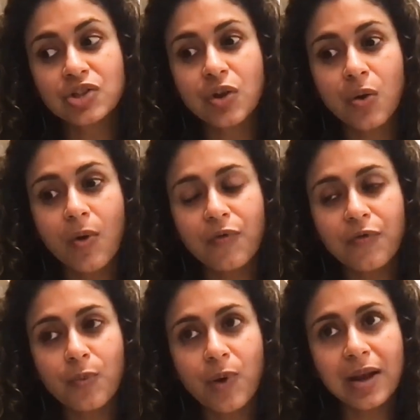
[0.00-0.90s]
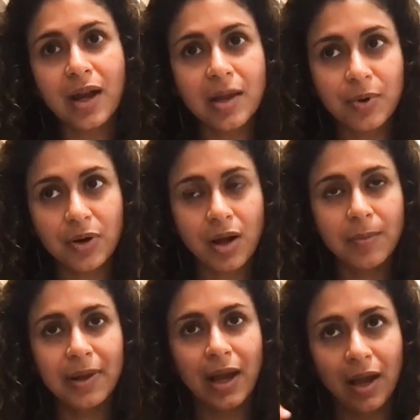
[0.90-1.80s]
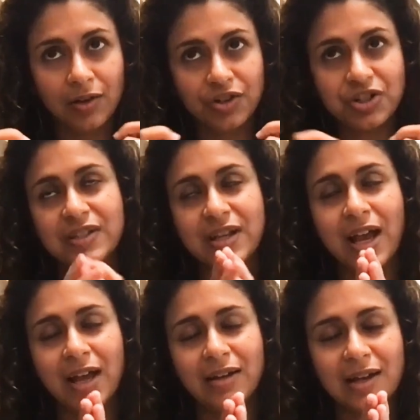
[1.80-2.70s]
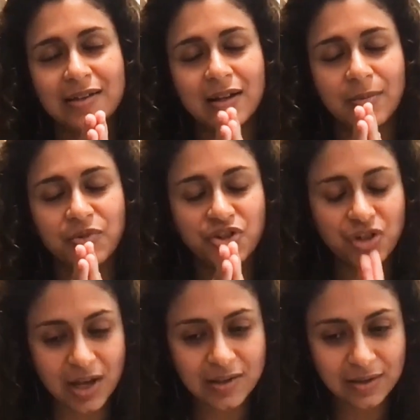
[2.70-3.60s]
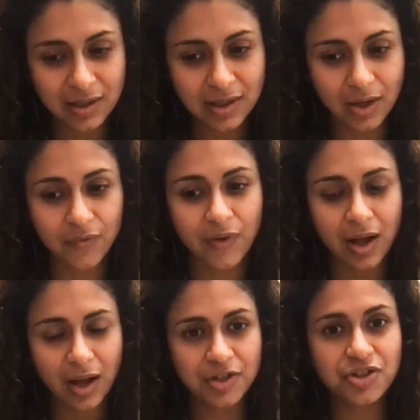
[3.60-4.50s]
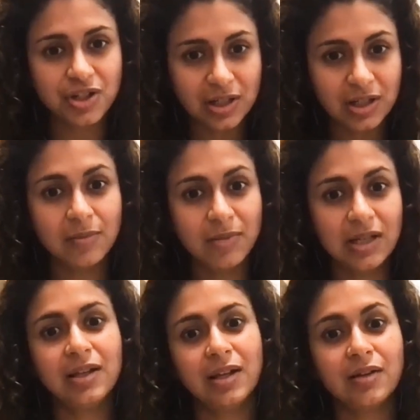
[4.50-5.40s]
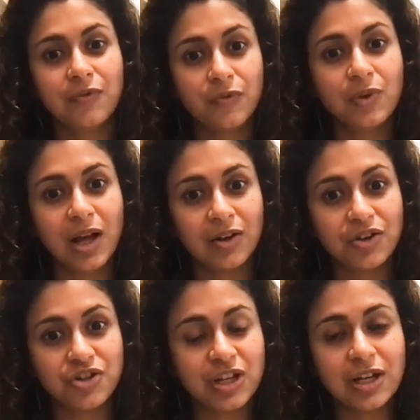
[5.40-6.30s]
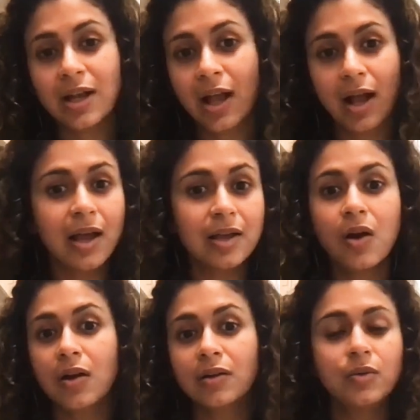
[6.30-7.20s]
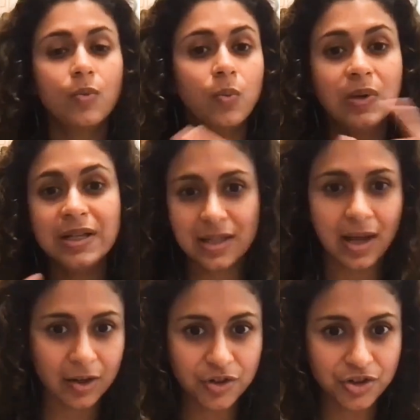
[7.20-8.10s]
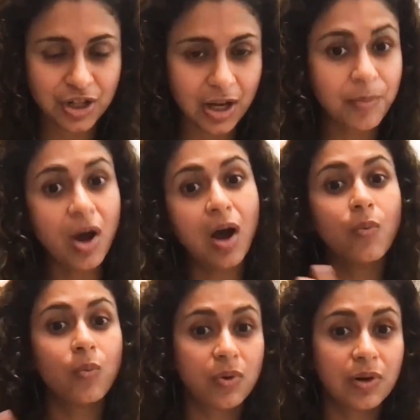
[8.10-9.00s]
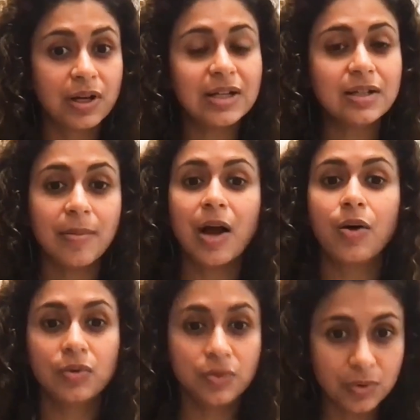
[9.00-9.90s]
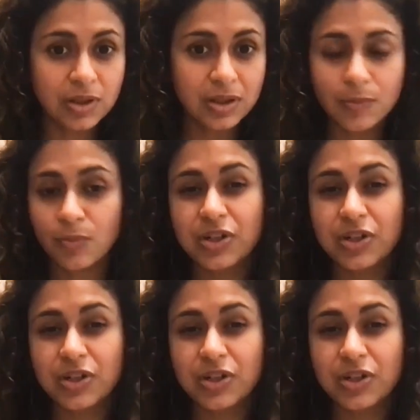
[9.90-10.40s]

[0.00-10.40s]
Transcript: So when I put on my allergist hat, as in I'm just thinking of IgE-mediated food allergy, I call it wheat allergy. I'm not worried about gluten.